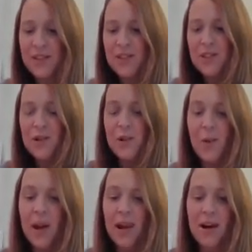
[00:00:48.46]

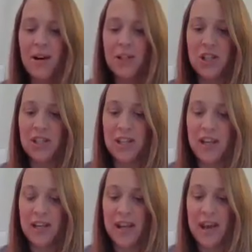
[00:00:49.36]
2 large
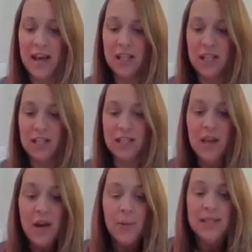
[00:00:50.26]
circular hatches
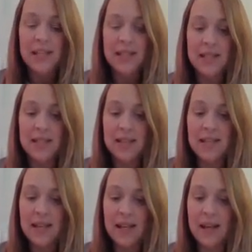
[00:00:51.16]
were set into the
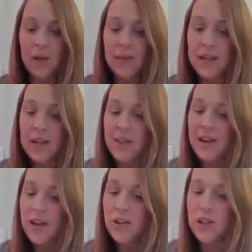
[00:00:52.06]
ceiling, with another
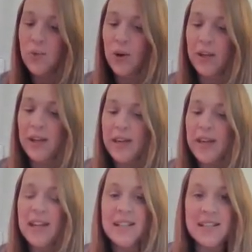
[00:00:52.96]
larger one
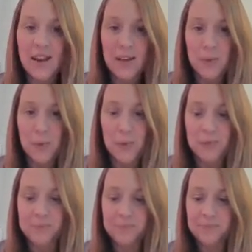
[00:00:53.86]
in a side wall.
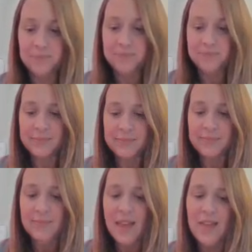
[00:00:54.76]

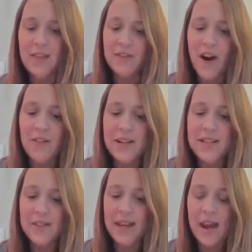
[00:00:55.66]
The far end
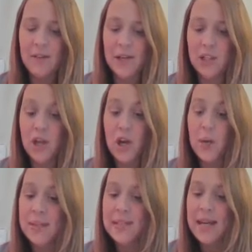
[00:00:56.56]
of the carriage
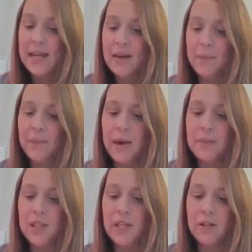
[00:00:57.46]
was taken up by
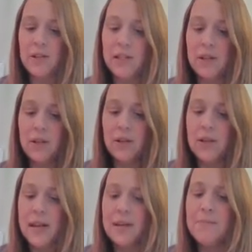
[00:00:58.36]
machinery that looked
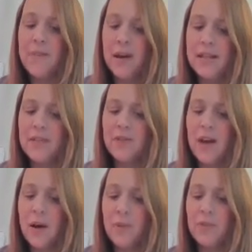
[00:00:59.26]
like it might have
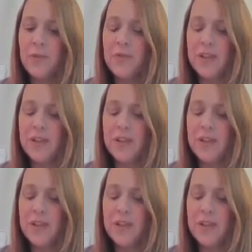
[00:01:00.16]
come from a